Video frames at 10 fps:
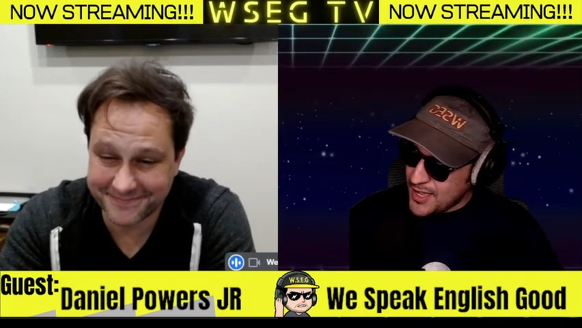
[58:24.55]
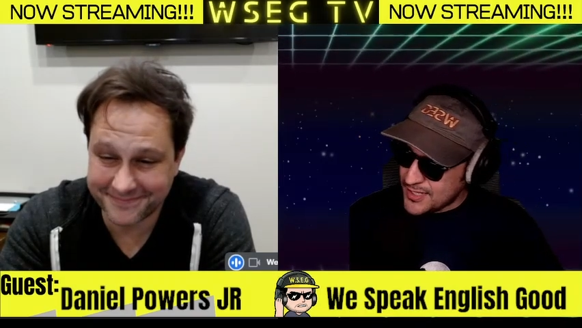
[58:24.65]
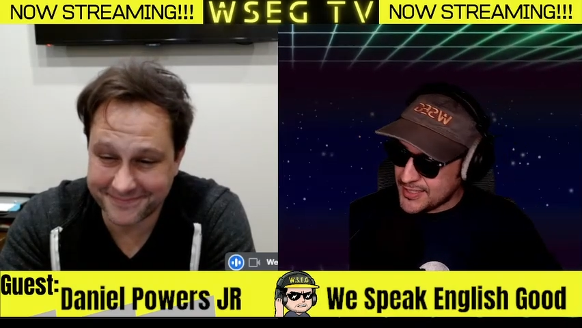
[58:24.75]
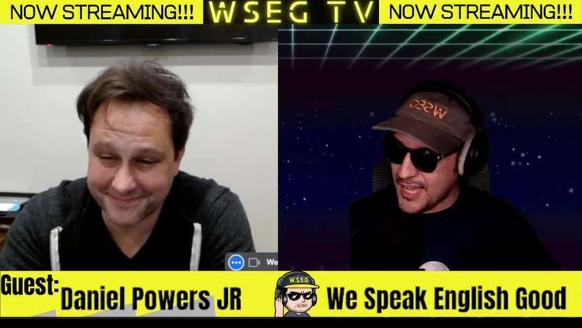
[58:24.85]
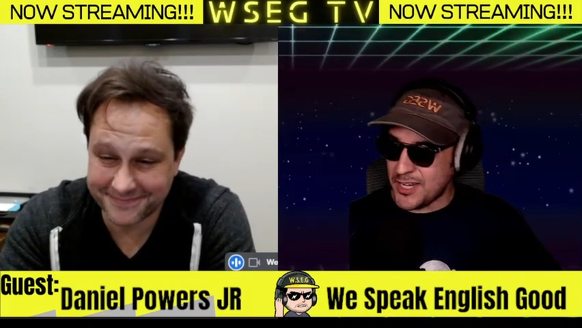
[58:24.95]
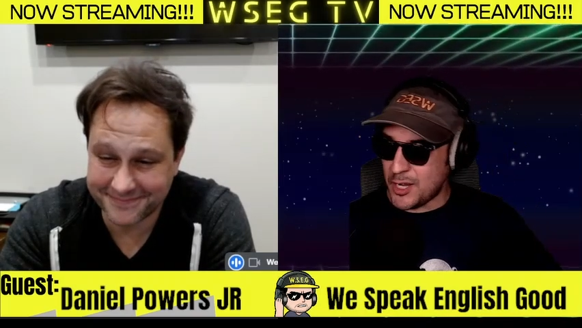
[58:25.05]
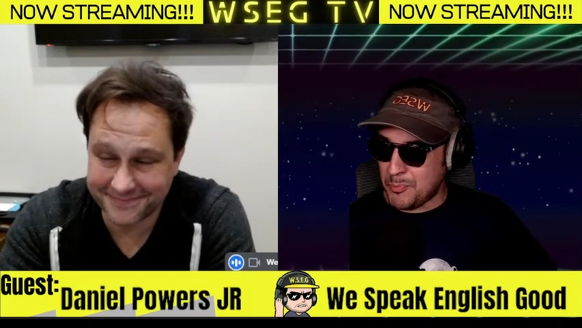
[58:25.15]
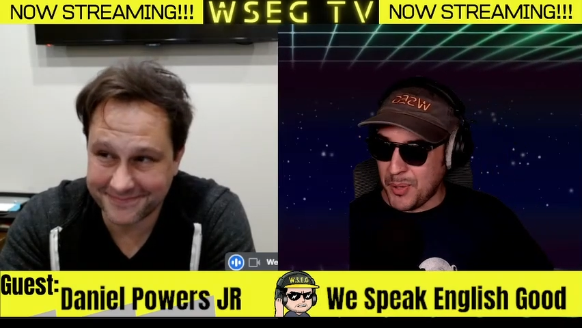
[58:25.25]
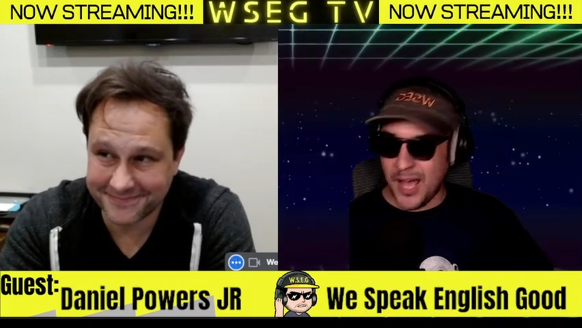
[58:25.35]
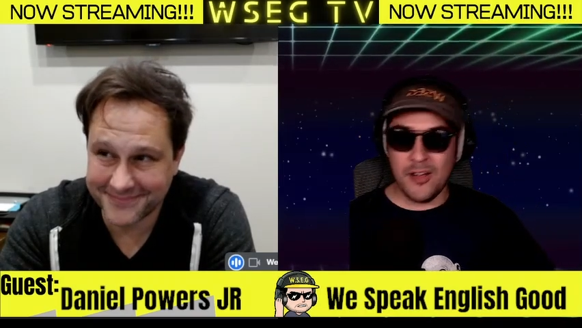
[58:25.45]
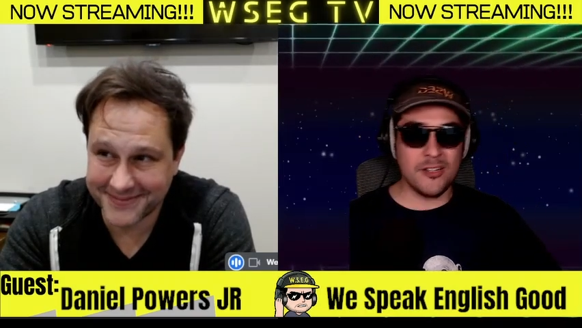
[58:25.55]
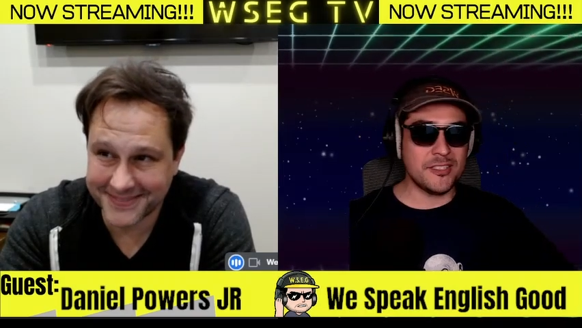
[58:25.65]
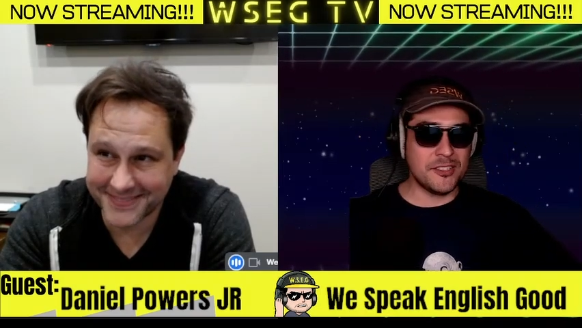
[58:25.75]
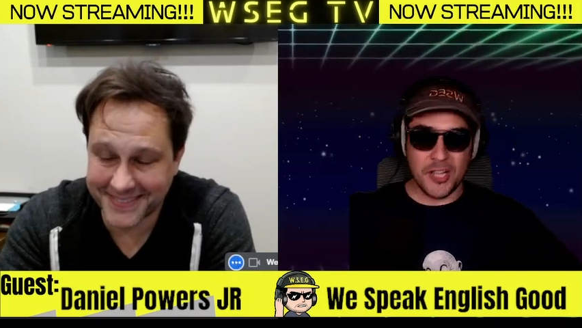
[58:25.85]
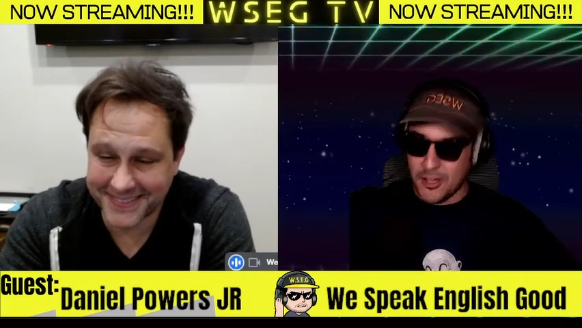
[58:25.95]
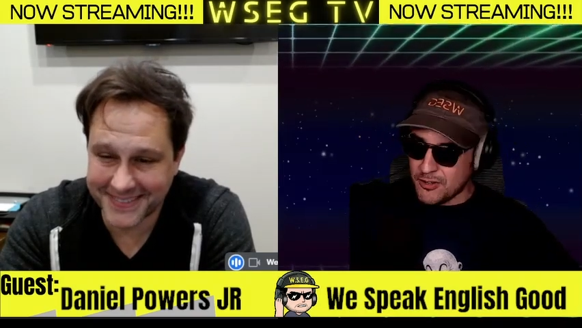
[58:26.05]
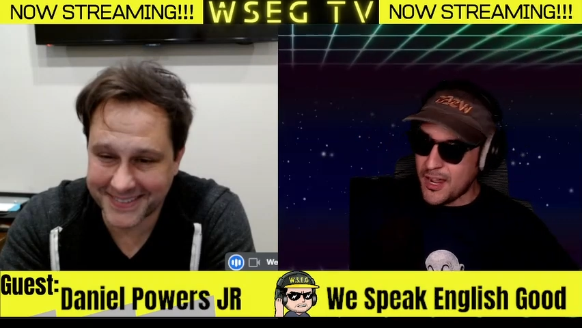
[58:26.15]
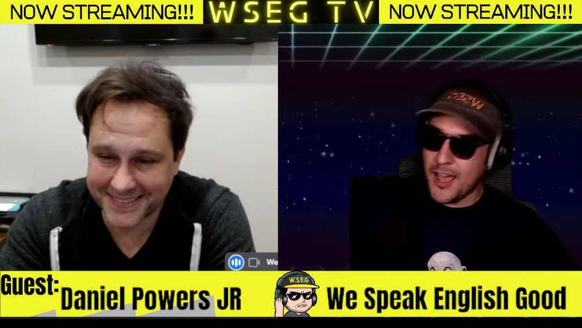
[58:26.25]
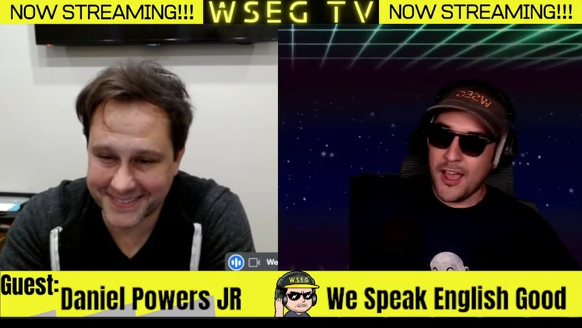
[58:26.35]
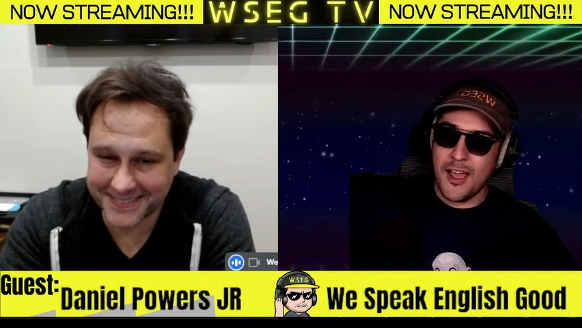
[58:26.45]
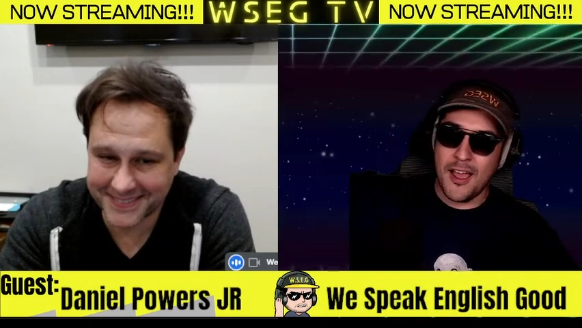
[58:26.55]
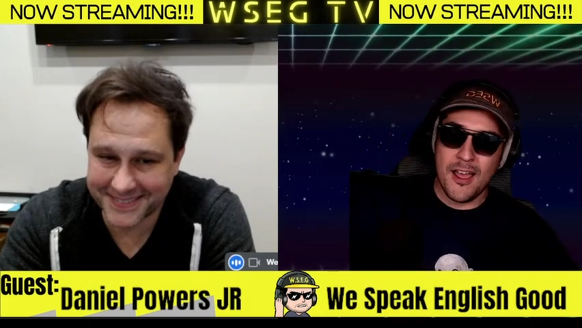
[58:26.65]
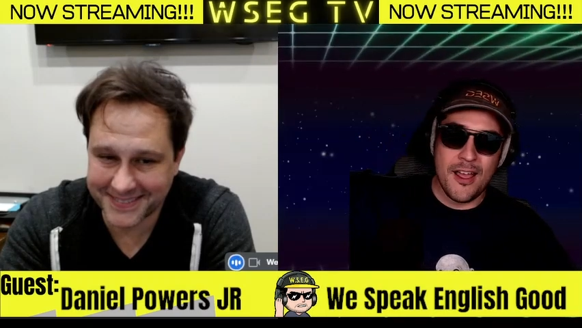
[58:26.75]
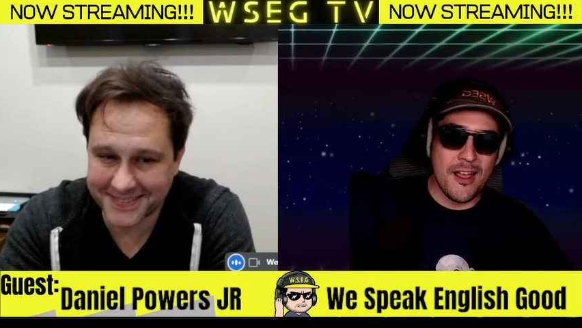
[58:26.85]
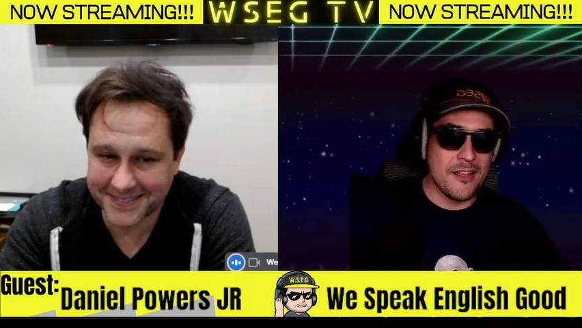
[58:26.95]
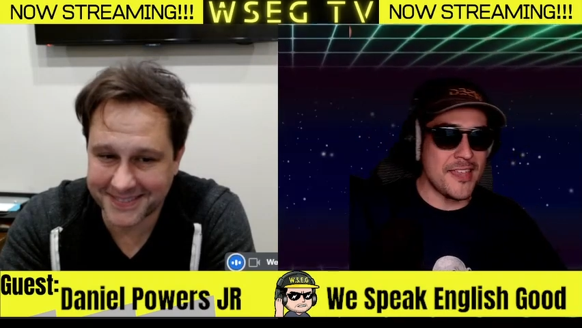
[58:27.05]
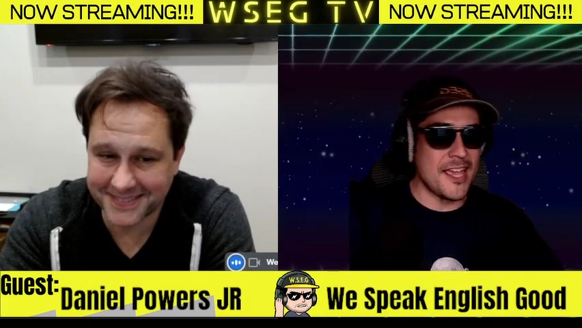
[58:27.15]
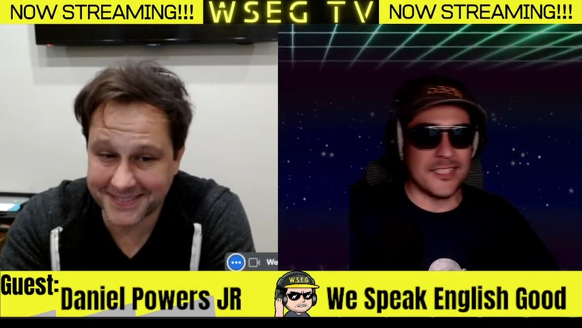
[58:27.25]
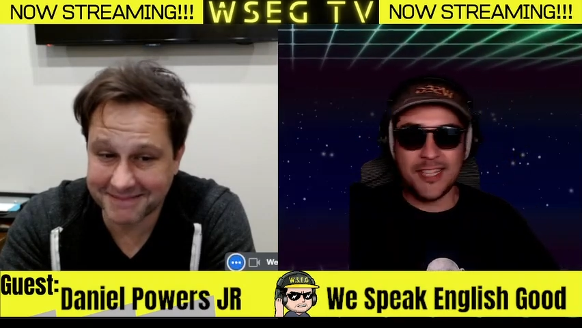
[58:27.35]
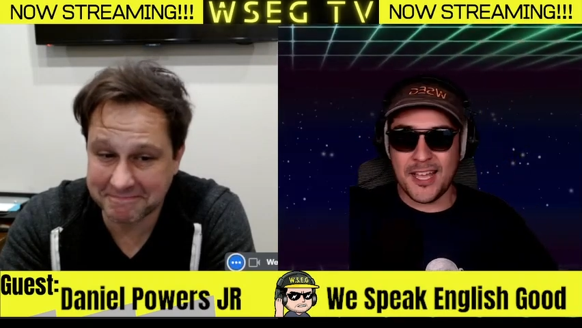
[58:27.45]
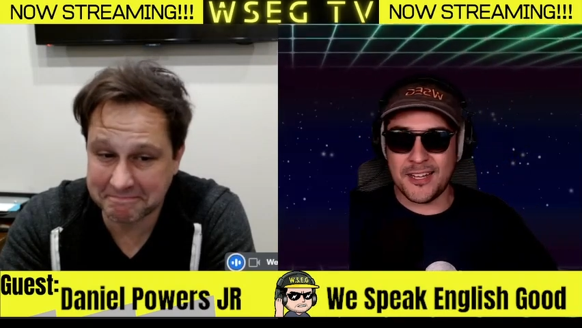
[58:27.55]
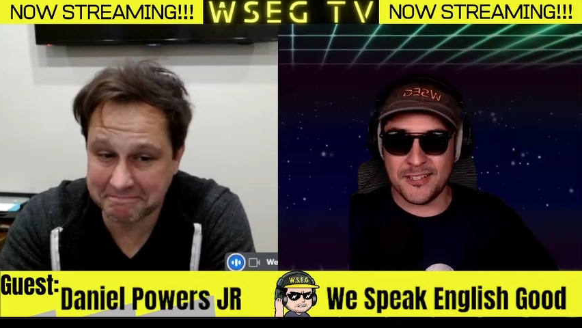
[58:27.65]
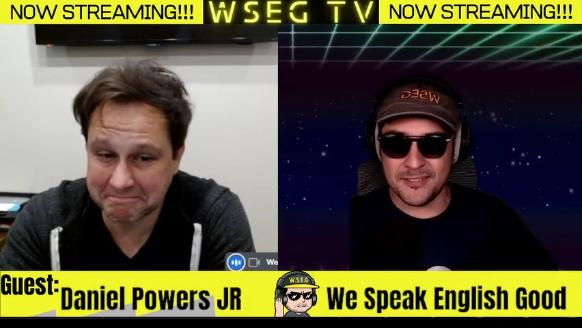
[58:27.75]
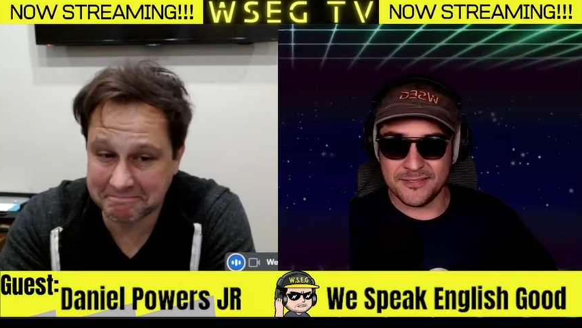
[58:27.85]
Speaker 1: Daniel Powers Jr. Thanks, Daniel.